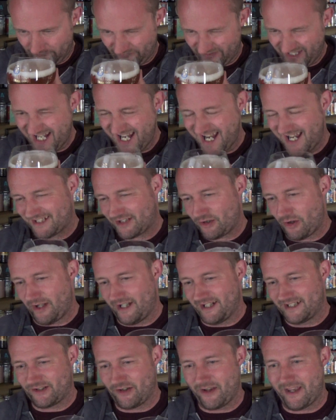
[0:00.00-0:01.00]
Yeah, it's
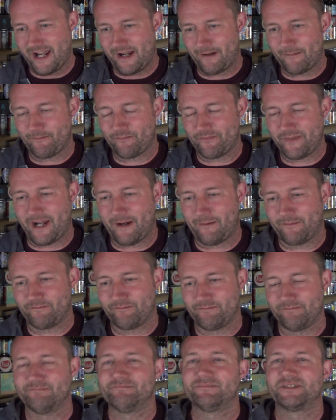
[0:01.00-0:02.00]
got that
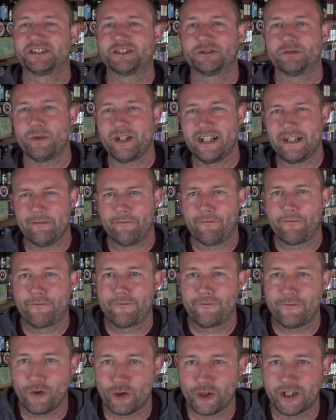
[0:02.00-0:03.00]
sweet
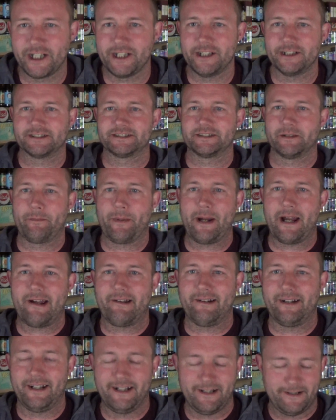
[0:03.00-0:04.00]
funkiness
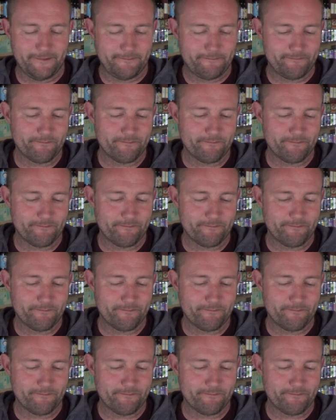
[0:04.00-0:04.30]
about it.